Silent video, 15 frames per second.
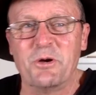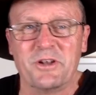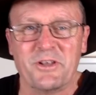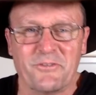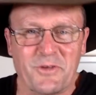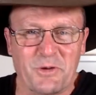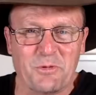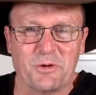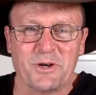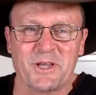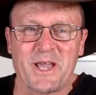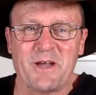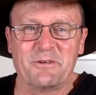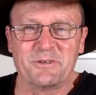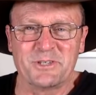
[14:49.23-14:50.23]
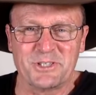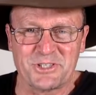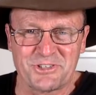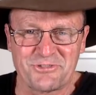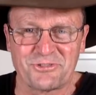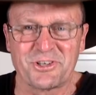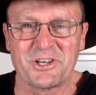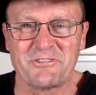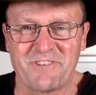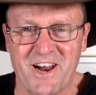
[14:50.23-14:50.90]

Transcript: If you want to go and destroy your